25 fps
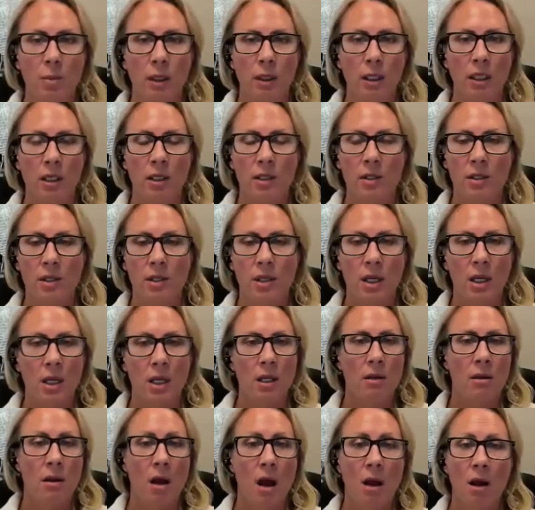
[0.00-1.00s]
because
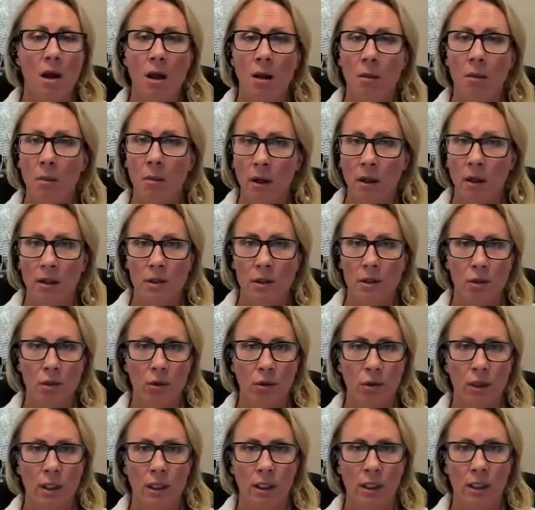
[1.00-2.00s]
not all markets are
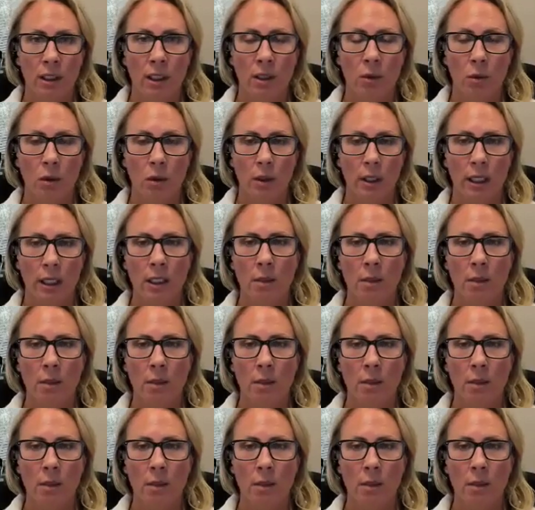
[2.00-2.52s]
created equal.